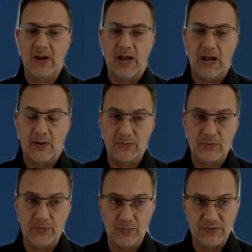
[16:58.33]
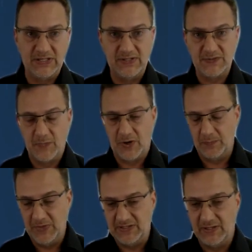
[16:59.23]
How do you see the smart
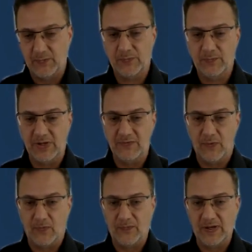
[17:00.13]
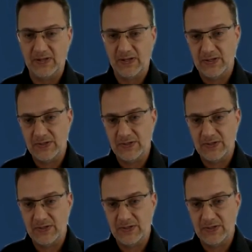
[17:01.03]
meeting room evolving?